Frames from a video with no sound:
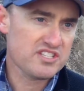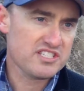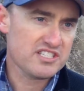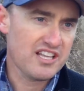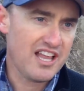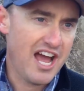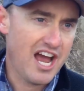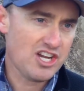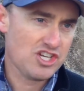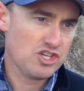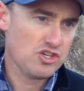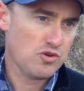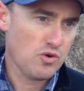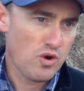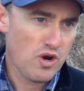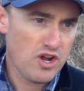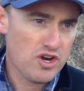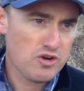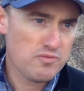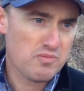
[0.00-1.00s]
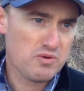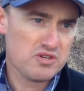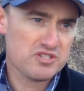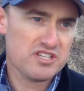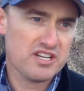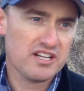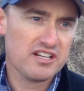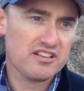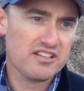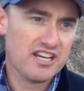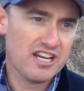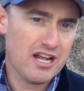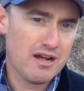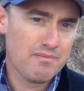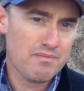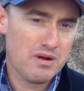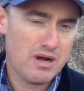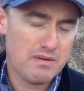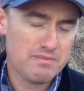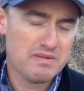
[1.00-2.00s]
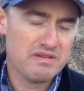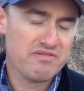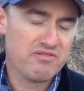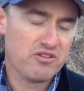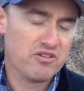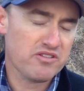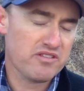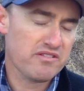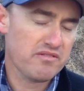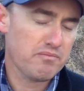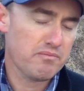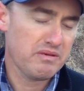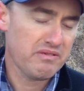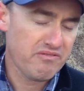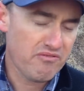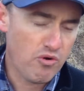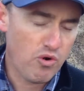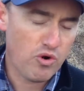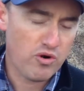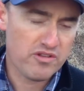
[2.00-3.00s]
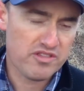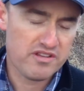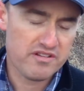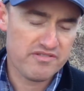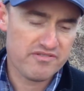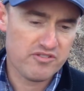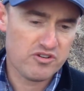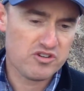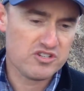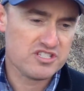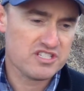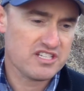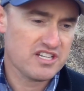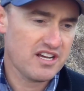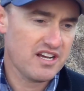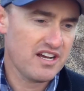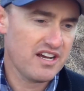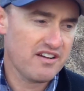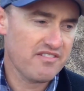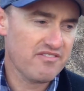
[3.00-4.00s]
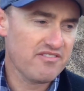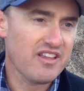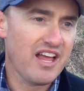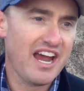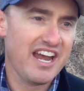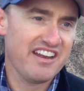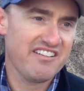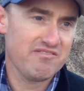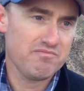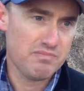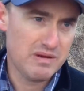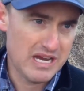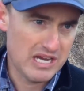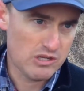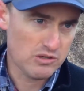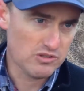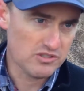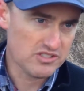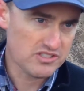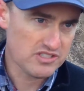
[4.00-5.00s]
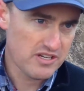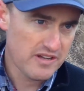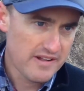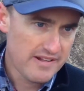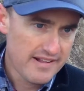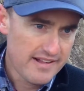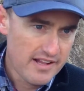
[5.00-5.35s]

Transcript: the slash and do 100% cleanup before the first flight of beetles.